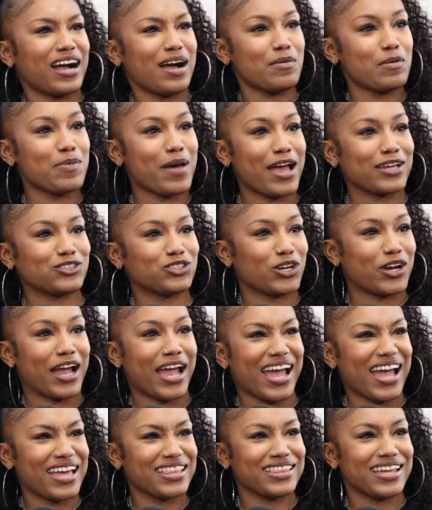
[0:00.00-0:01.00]
coming past your
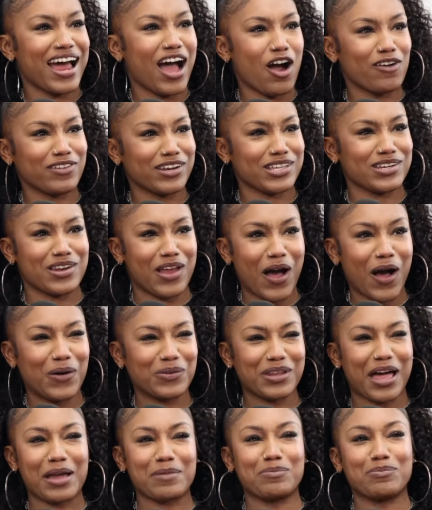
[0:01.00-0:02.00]
hand, then I already know.
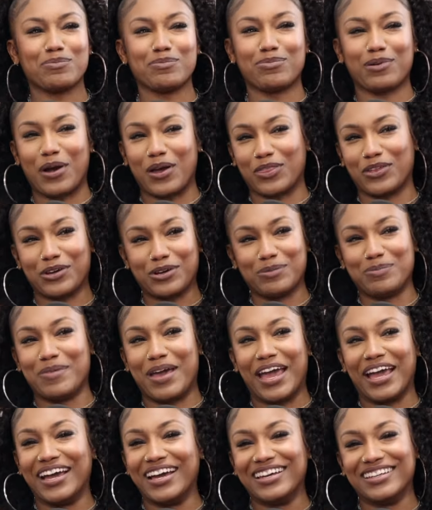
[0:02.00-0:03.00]
Like, brother,
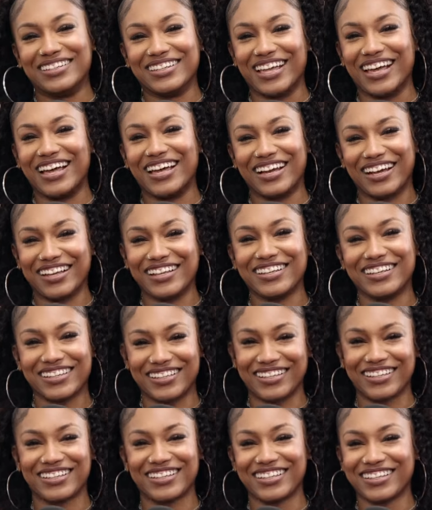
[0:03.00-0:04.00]
man, like
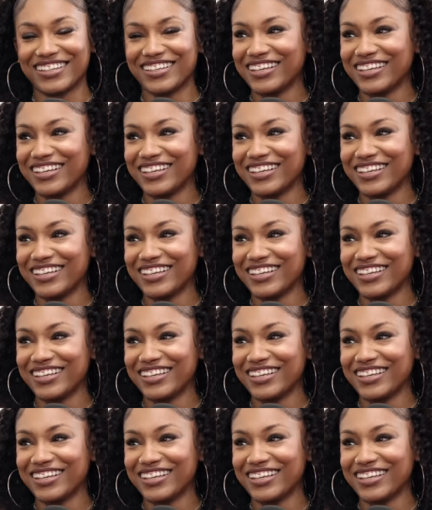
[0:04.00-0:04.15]
just move